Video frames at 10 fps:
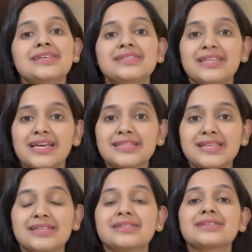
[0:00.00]

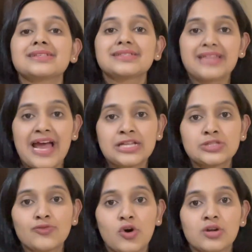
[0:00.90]
CSS stands
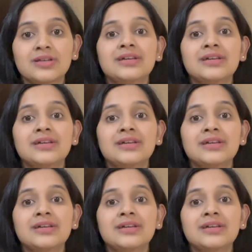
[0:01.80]
for